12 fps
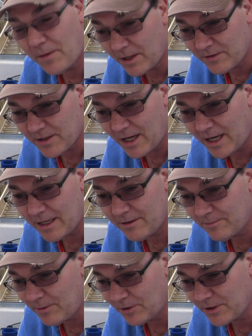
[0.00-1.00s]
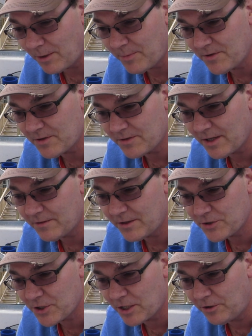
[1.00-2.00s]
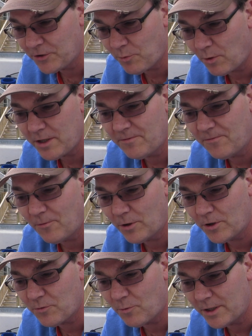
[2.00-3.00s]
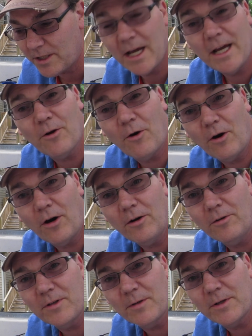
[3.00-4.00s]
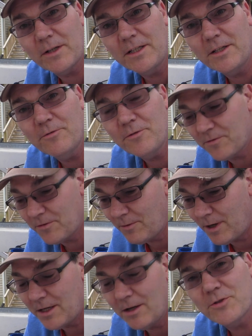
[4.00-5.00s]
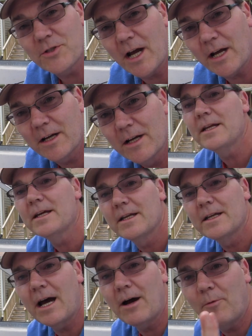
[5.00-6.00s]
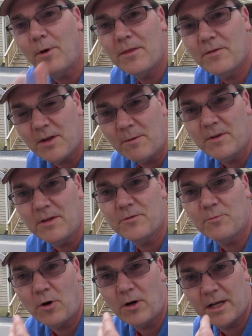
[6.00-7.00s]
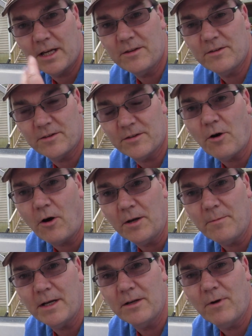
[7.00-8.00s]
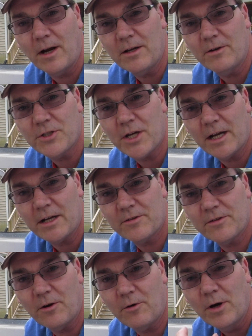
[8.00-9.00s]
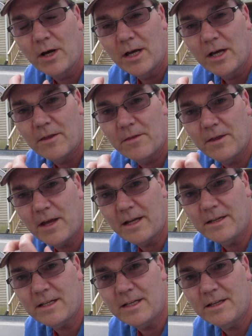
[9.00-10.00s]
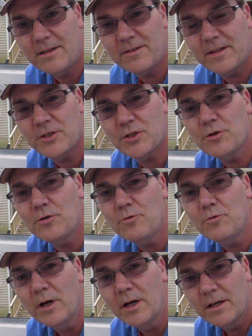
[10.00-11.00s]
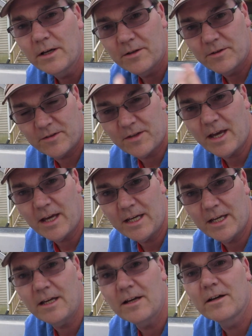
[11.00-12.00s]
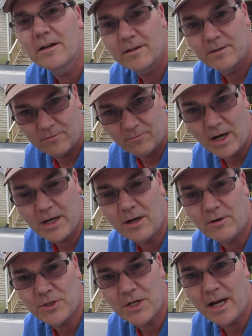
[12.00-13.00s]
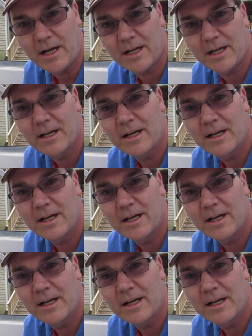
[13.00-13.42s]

things that I looked up is it said that channel 24 to 28 are typically used for radio check. Now, with some of these work is it's an automated radio check. So the idea is that you say radio check,